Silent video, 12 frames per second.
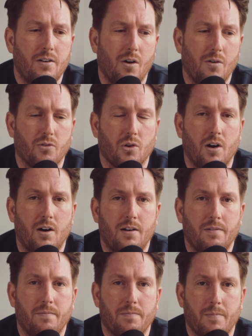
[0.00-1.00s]

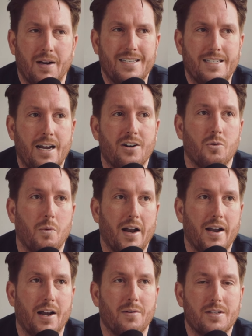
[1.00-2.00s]
overall, my standard
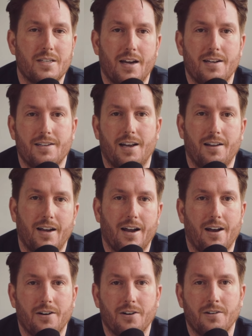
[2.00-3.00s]
wedding, I would say, is at like
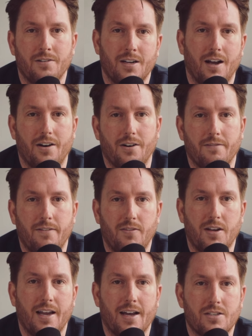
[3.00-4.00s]
100,
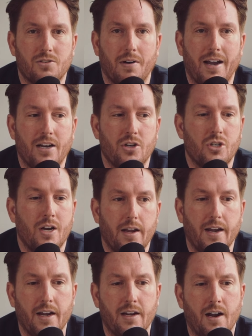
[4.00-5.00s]
150 guest range.
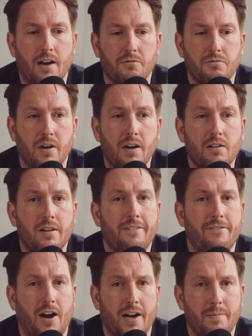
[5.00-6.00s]
And I rarely
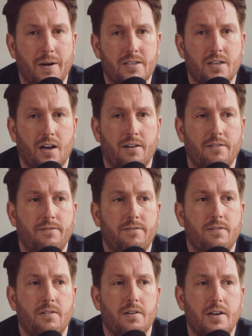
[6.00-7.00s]
find
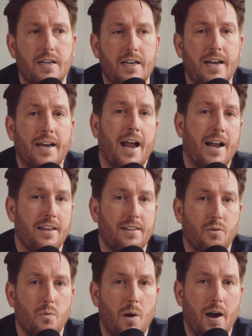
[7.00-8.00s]
myself needing
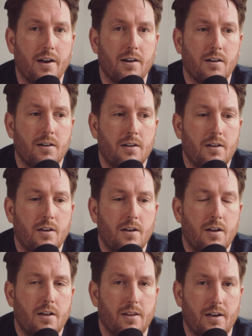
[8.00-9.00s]
anything wider
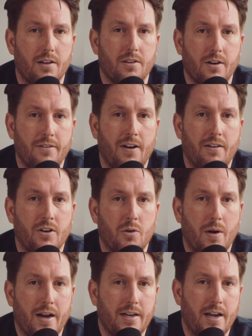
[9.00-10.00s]
than a 35 on a
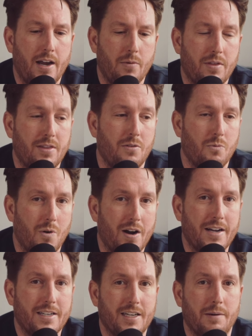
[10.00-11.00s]
wedding day, with the
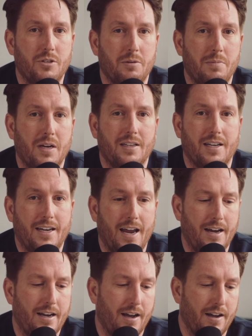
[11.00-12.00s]
one exception being the
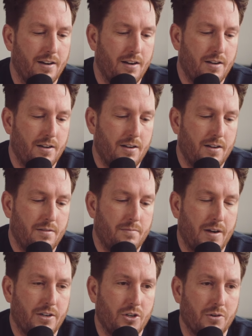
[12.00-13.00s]
cake cut.
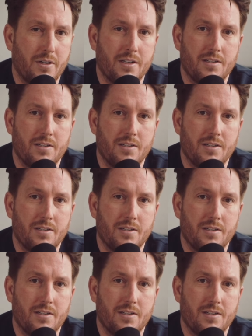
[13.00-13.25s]
My joke